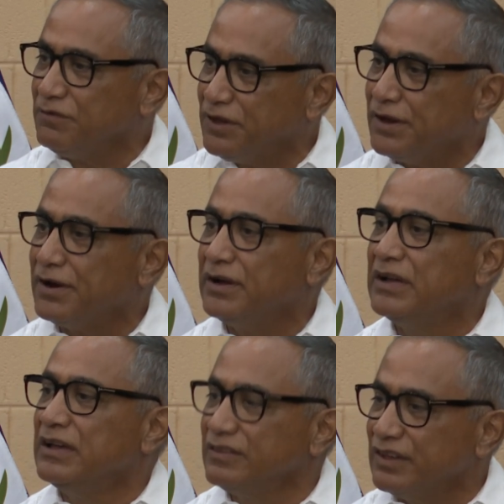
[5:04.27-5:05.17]
year
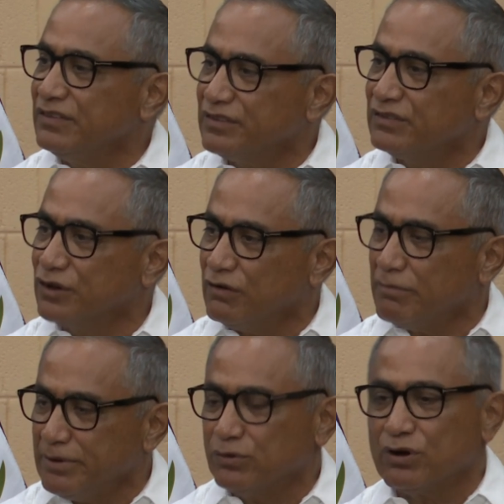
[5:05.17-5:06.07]
since this
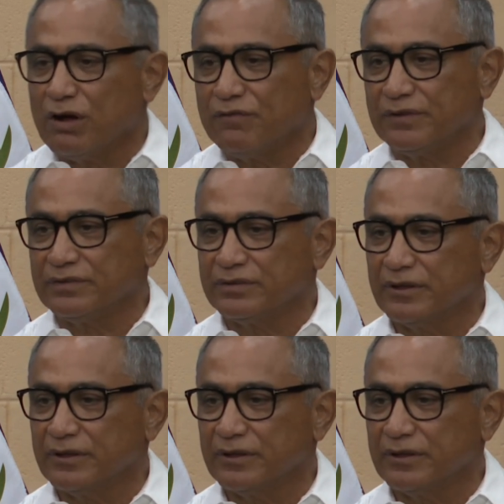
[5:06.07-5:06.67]
government took office.